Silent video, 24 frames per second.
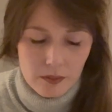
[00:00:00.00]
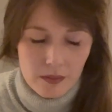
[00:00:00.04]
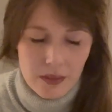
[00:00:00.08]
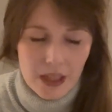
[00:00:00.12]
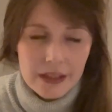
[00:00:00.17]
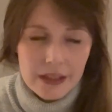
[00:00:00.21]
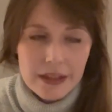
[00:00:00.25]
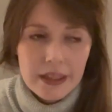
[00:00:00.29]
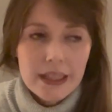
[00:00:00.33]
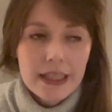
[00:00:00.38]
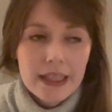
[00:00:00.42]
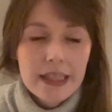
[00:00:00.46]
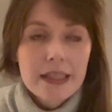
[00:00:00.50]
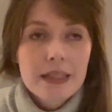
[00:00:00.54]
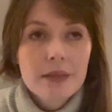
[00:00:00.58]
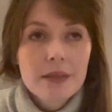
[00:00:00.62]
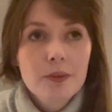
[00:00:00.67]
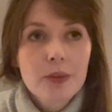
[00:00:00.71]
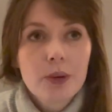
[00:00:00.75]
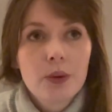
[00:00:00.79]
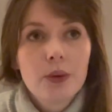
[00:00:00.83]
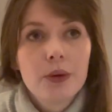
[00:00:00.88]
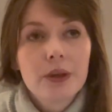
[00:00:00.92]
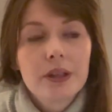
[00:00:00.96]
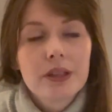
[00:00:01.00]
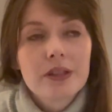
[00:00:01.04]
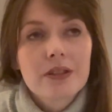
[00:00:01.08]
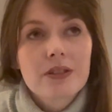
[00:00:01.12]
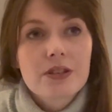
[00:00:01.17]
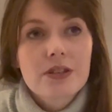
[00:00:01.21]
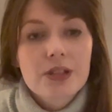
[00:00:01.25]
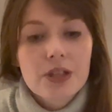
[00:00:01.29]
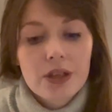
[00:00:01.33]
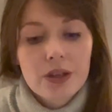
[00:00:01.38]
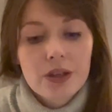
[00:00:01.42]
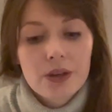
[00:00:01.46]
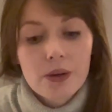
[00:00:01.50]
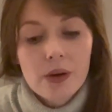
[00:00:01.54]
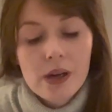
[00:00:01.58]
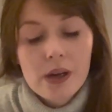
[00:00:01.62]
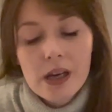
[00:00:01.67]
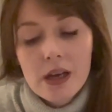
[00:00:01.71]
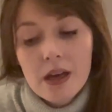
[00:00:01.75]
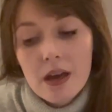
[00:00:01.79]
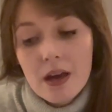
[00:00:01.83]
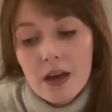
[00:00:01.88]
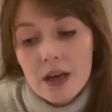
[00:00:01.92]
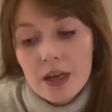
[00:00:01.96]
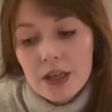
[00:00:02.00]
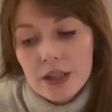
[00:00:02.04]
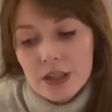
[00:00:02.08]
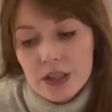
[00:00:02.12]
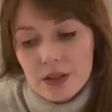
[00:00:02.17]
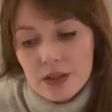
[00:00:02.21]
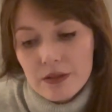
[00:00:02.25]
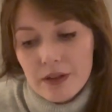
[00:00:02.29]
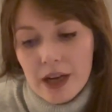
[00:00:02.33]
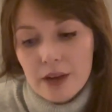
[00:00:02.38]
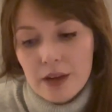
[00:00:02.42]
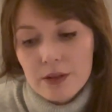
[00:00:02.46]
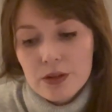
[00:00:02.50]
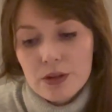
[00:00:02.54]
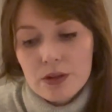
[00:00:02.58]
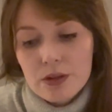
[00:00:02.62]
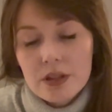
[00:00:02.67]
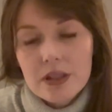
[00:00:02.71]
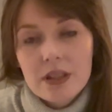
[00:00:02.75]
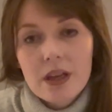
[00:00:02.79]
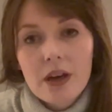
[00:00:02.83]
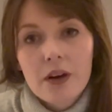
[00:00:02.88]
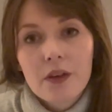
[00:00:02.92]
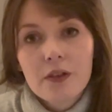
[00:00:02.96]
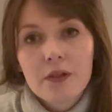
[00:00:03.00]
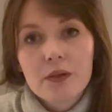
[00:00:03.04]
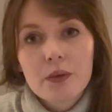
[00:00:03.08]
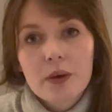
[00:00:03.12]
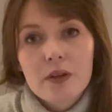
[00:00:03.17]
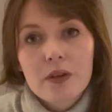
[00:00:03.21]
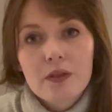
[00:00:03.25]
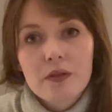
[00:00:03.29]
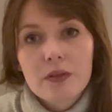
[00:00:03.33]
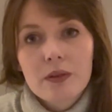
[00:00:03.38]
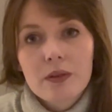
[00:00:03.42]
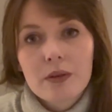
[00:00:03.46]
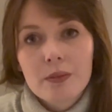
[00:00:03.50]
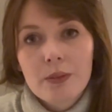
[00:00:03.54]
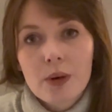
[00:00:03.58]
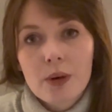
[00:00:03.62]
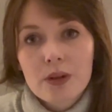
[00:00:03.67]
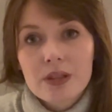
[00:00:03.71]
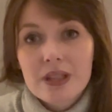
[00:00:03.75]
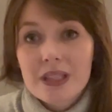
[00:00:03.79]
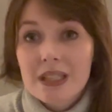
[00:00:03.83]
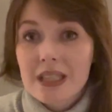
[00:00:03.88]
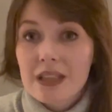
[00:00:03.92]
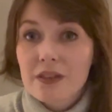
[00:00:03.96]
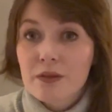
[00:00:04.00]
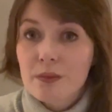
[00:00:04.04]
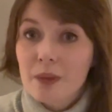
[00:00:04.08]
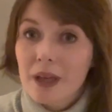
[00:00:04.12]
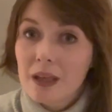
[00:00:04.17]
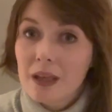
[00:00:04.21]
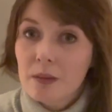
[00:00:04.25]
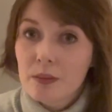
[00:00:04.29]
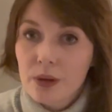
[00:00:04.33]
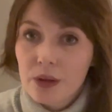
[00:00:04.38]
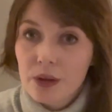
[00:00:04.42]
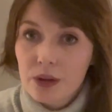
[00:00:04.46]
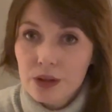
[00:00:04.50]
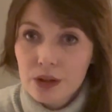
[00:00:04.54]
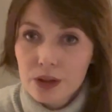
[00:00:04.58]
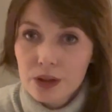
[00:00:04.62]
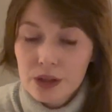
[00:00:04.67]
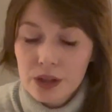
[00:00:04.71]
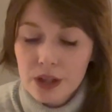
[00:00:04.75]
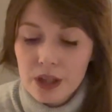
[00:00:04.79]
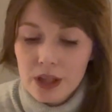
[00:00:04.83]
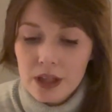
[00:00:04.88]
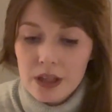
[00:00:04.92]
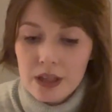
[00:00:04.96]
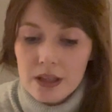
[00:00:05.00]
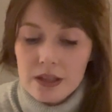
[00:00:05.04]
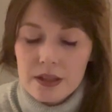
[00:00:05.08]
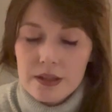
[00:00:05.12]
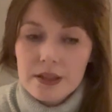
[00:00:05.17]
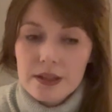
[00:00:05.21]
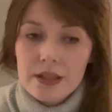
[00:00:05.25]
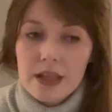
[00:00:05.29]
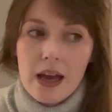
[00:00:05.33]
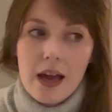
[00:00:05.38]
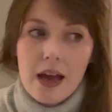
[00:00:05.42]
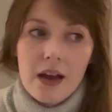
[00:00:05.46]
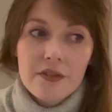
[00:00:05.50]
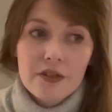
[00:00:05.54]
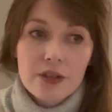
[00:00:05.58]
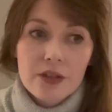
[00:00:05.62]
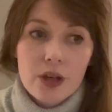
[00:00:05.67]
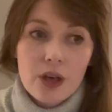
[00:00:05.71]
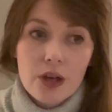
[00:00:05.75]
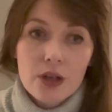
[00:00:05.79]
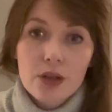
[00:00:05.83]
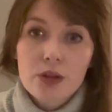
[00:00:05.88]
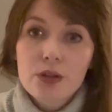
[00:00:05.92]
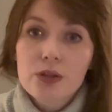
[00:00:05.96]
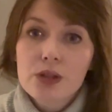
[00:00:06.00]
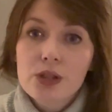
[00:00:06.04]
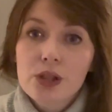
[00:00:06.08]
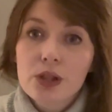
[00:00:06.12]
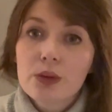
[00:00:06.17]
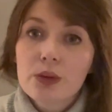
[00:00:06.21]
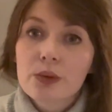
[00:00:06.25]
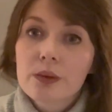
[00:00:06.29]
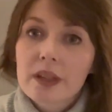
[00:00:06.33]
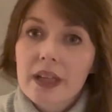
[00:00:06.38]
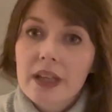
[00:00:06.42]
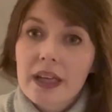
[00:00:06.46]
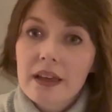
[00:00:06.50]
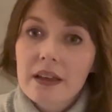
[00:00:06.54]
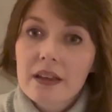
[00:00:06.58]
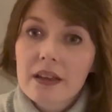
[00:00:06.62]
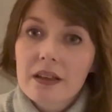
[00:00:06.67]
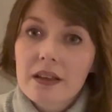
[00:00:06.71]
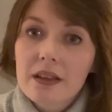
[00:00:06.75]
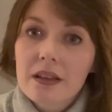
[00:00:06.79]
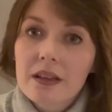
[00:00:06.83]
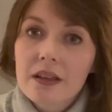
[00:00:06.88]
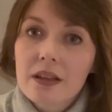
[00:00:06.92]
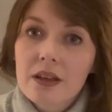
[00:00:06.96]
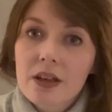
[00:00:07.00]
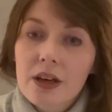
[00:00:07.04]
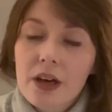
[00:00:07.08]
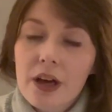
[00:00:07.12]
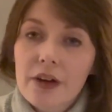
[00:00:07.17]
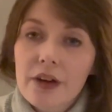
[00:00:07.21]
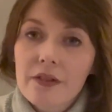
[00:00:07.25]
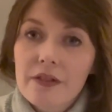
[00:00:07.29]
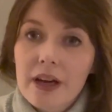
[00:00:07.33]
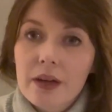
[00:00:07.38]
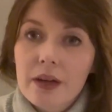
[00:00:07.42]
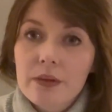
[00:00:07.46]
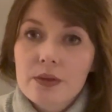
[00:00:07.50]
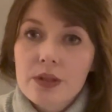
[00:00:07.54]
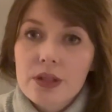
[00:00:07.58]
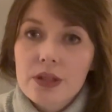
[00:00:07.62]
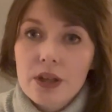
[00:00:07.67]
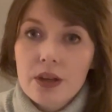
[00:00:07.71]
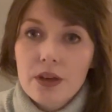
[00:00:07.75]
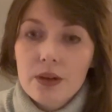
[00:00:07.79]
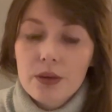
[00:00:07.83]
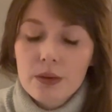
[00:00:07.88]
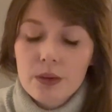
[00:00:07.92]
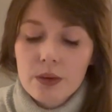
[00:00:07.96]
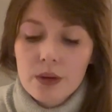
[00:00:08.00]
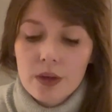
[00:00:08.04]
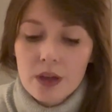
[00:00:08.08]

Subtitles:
I think it's important to surround yourself with positive people, to have a good unit around you.